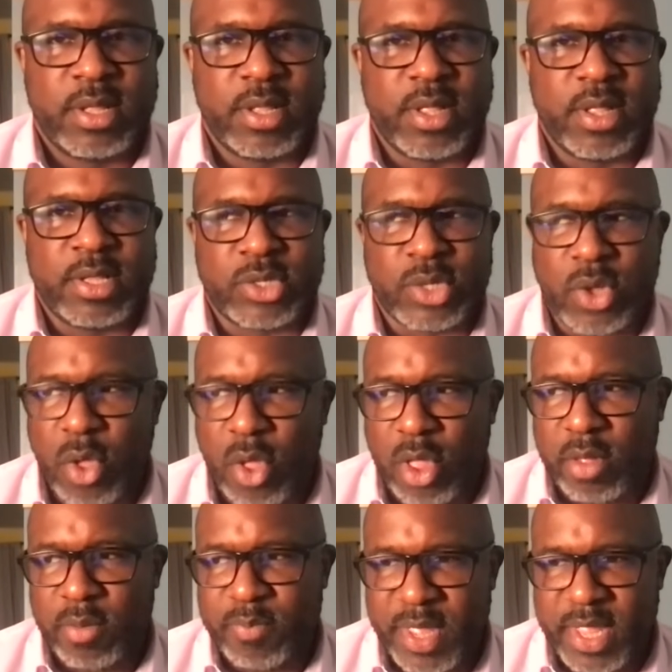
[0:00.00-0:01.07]
It's
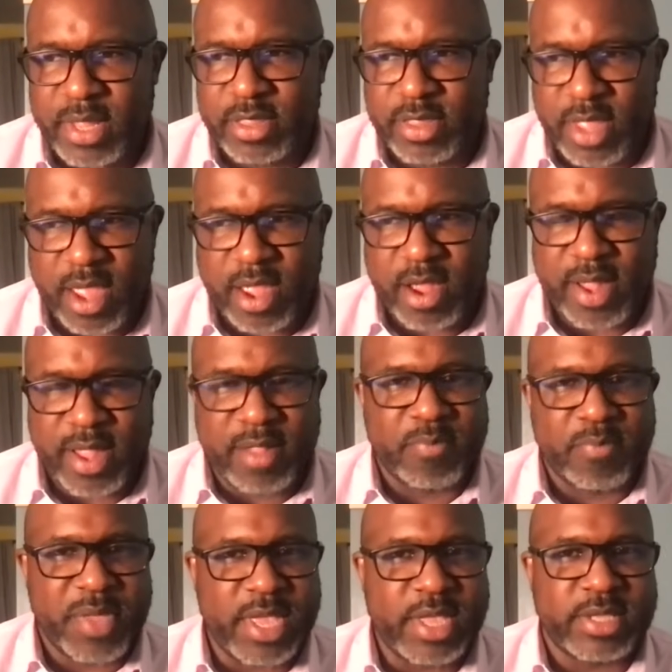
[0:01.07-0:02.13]
all been there in
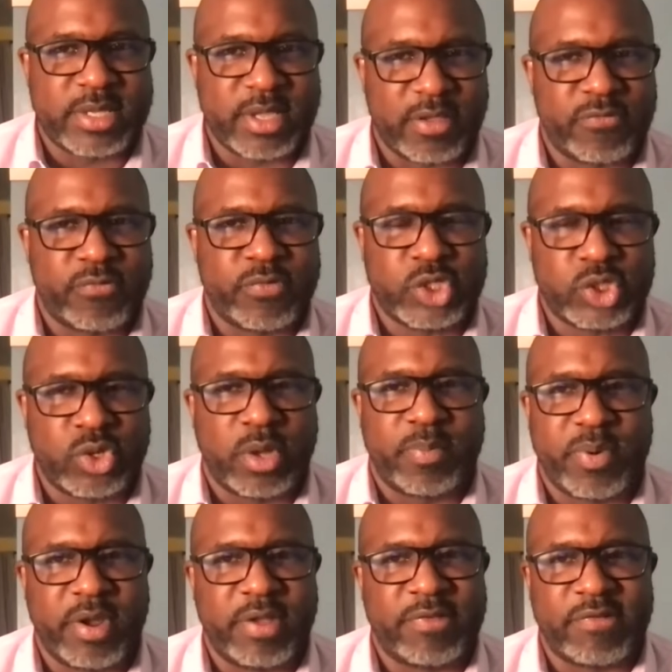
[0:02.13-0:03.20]
pieces for short
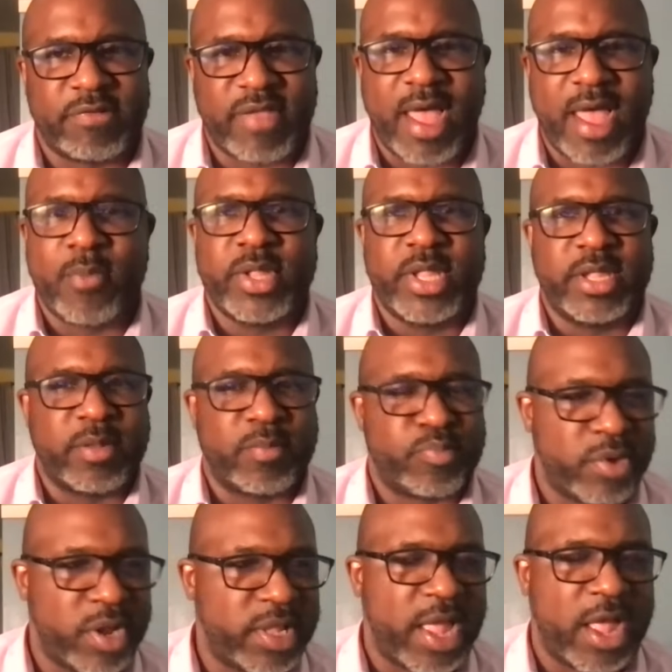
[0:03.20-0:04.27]
periods of time. We need to
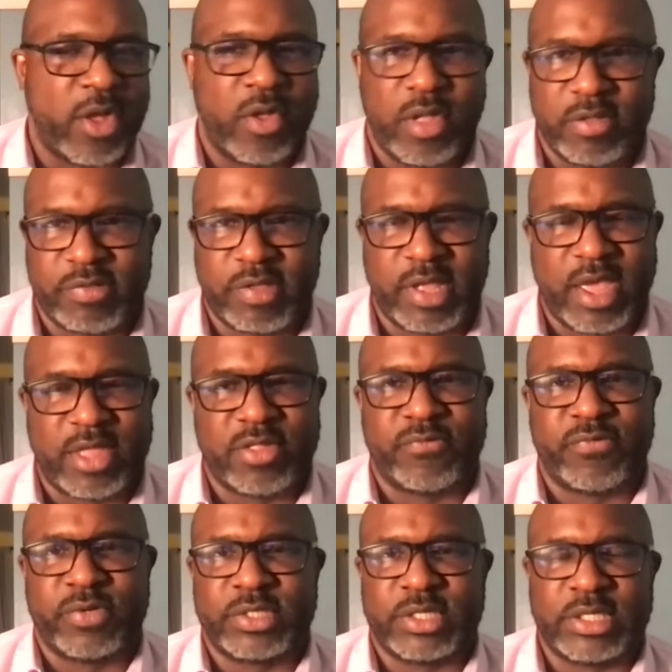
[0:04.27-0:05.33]
bring that all together
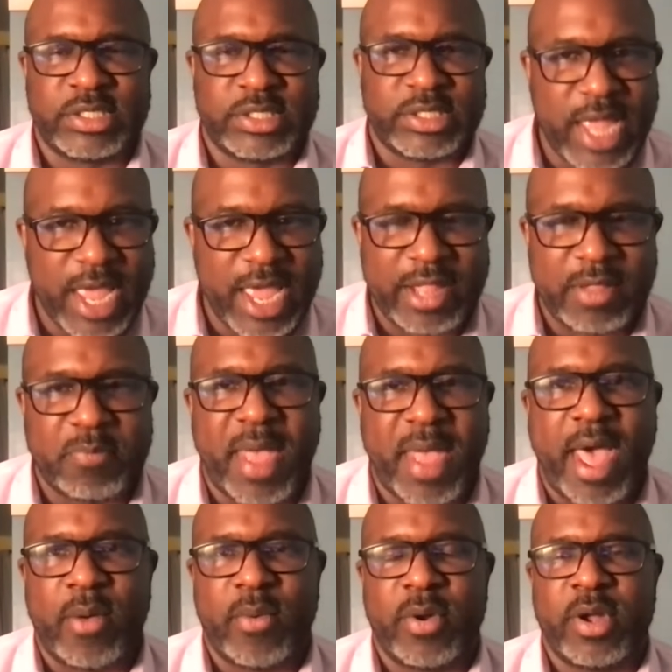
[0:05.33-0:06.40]
for sustained
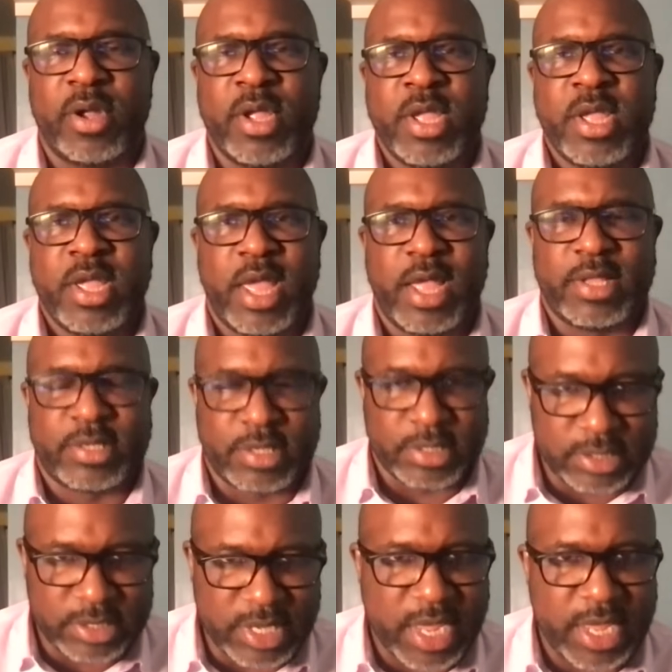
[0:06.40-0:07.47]
power and
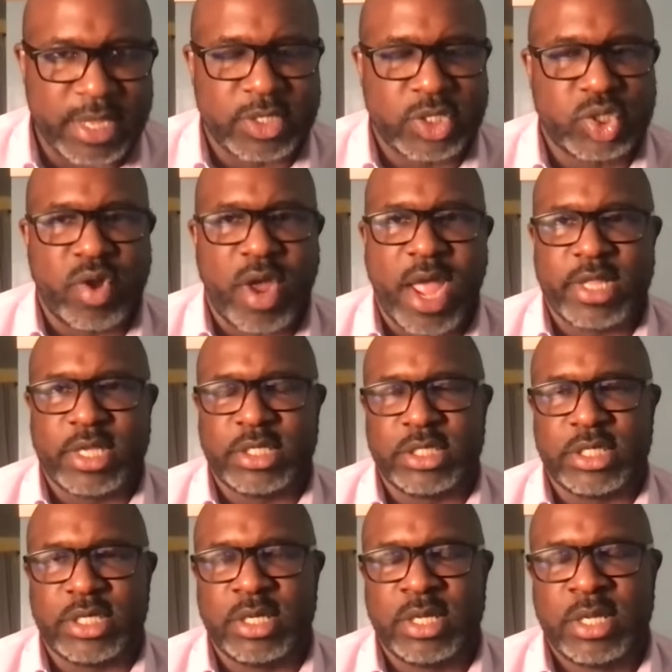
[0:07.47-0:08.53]
sustained
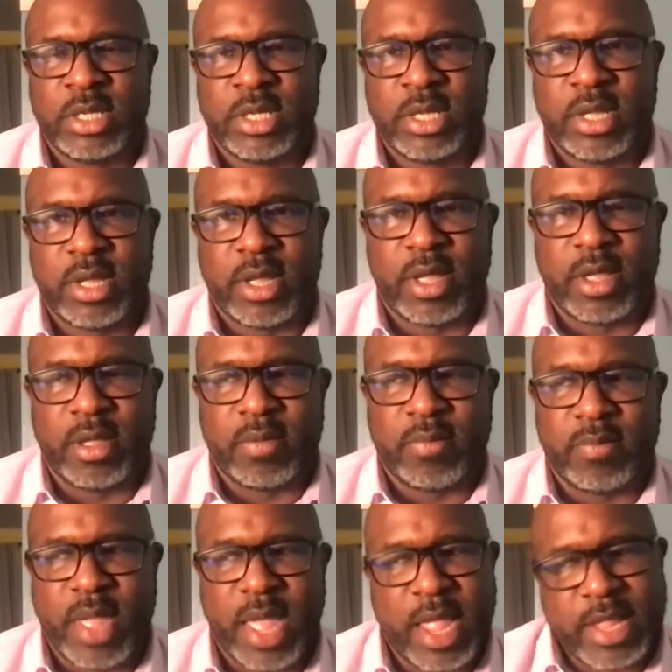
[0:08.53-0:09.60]
strategy.
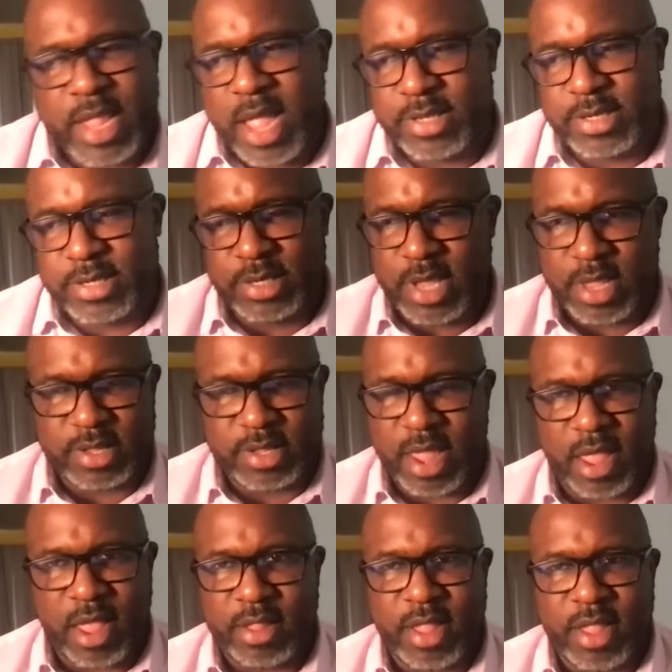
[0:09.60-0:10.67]
And that's it.
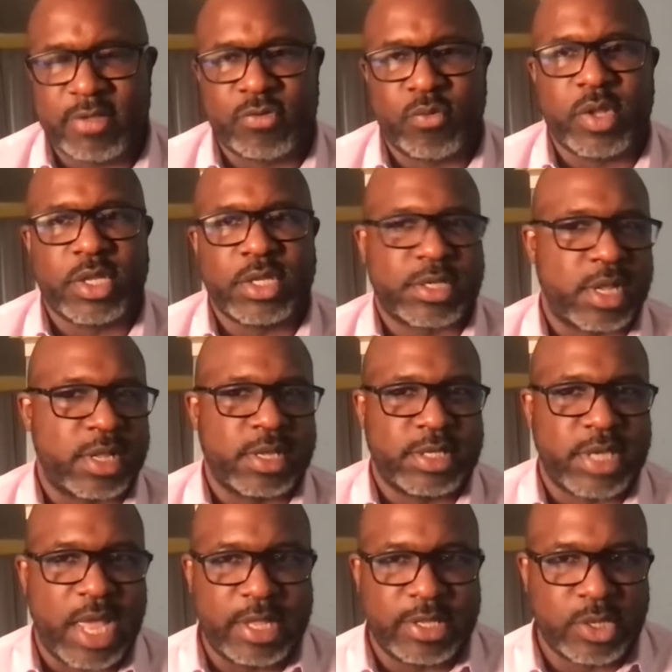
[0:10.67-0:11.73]
That's what it's going to
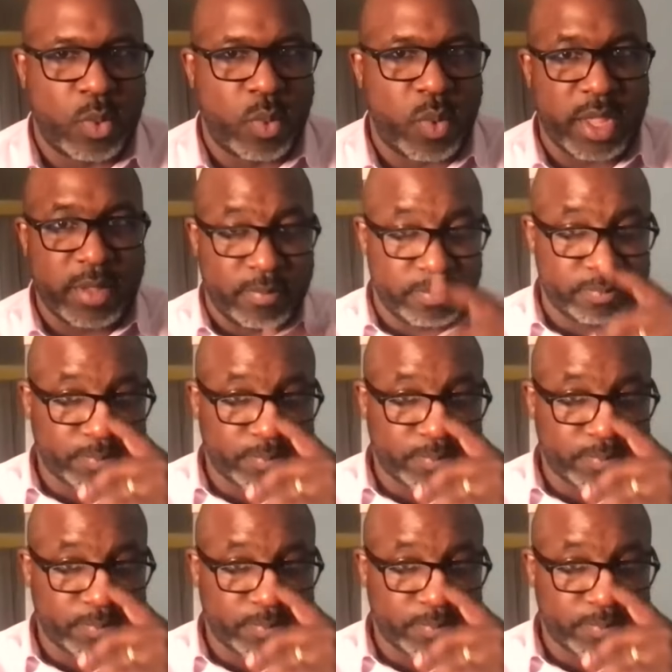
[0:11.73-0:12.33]
take to win.